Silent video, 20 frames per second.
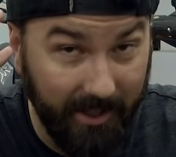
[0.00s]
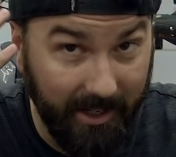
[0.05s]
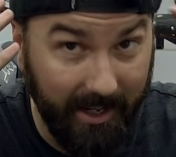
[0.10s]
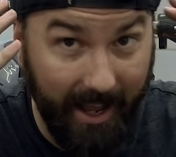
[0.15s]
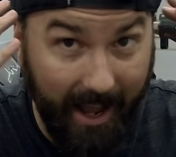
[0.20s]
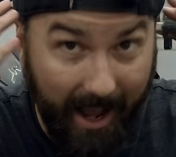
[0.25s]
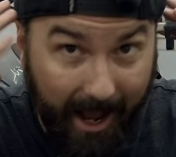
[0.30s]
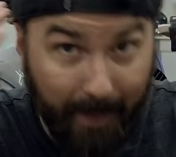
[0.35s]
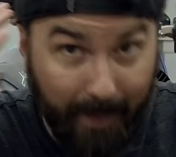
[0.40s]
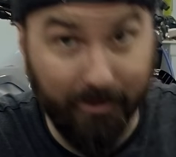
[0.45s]
that
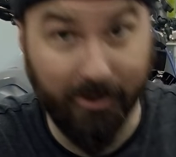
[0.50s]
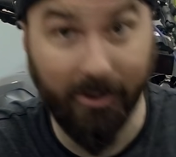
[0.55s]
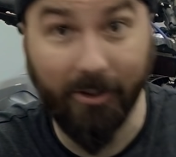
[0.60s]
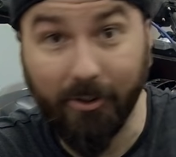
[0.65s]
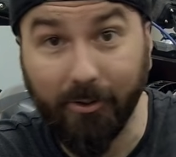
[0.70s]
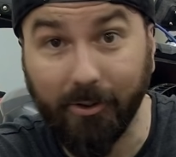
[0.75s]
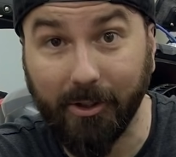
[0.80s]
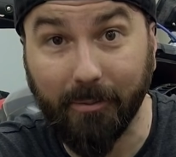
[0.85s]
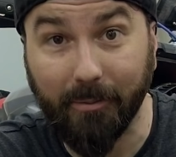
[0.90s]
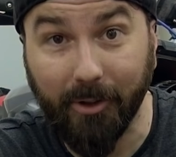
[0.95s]

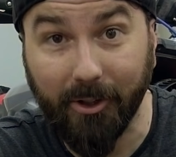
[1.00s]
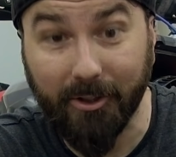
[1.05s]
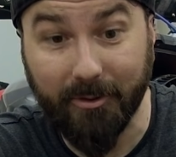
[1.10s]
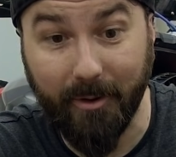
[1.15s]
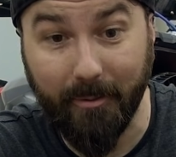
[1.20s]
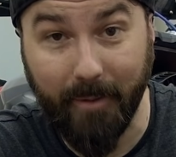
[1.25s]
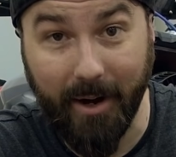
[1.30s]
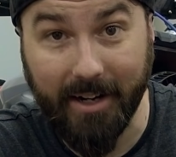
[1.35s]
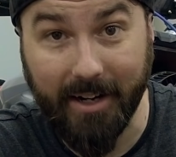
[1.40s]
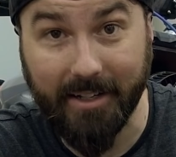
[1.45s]
absolutely blows
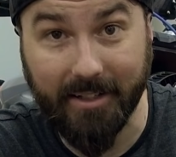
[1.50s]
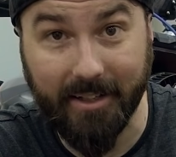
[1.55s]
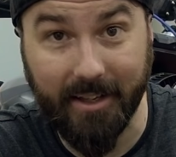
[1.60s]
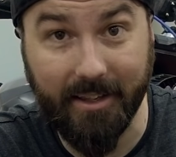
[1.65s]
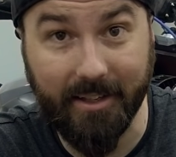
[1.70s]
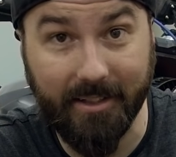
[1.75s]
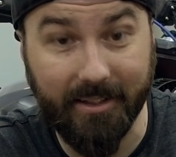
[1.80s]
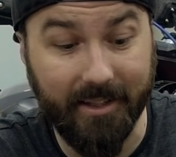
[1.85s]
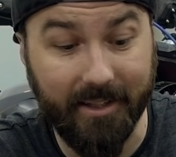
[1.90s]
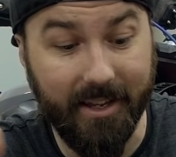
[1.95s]
my mind, is that
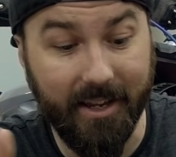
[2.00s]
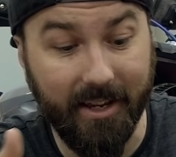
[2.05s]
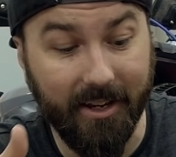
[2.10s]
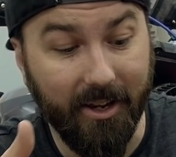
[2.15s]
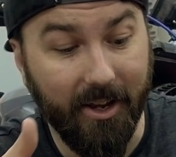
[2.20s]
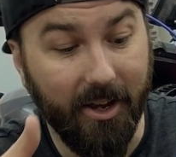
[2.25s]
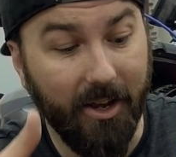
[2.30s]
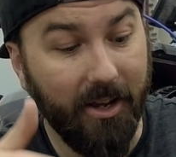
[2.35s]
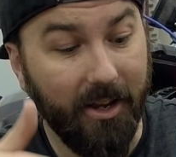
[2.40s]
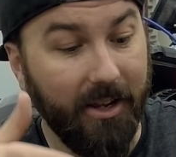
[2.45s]
this thing,
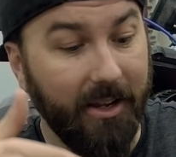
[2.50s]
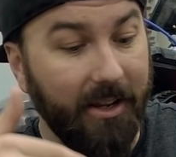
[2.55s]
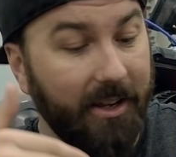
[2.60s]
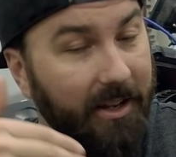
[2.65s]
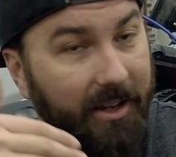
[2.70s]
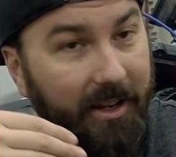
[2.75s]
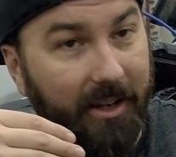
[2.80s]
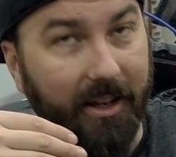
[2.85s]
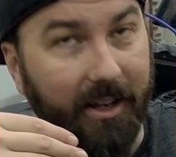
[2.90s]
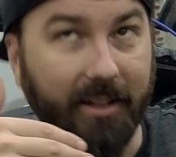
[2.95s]

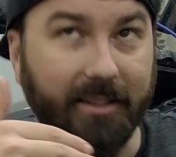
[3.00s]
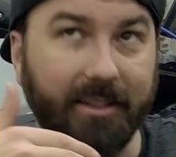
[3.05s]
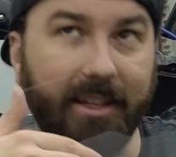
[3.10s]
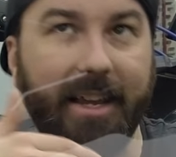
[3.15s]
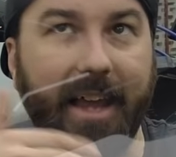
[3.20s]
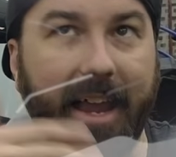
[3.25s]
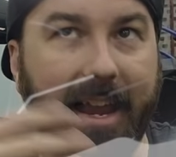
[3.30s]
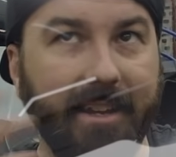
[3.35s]
it's like